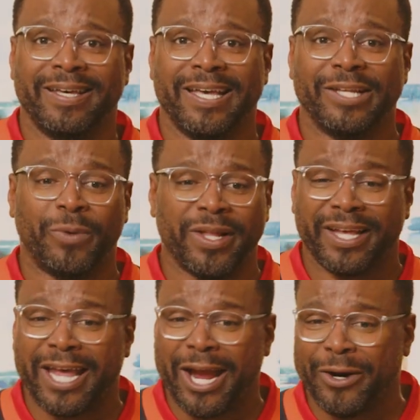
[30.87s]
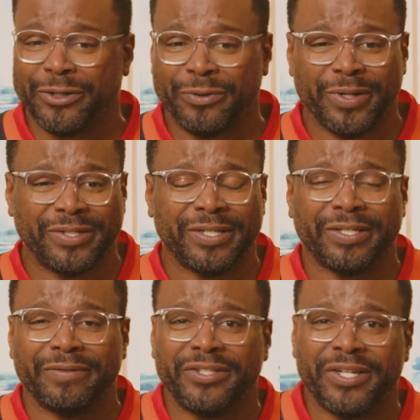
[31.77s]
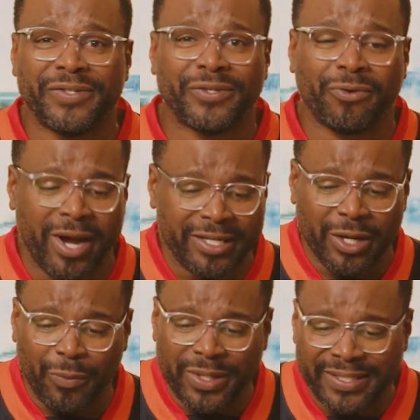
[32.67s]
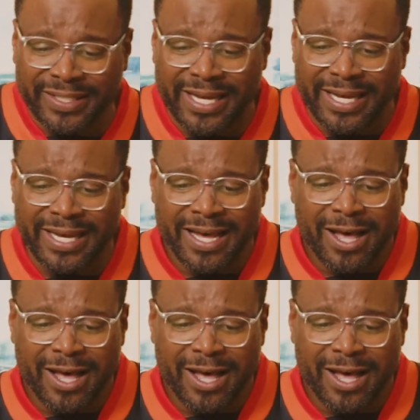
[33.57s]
It's one of the characteristics of Jesus Christ that we see